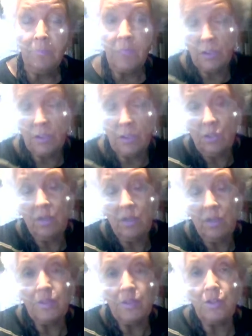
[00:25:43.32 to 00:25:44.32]
Because look,
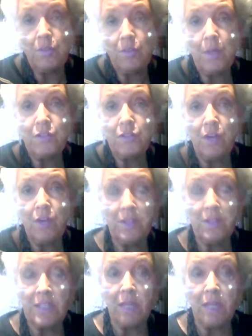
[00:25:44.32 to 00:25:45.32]
governments are under pressure all the
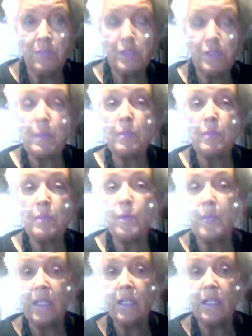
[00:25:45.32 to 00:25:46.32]
time to spend more
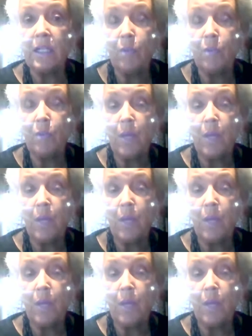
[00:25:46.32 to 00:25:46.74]
money at home.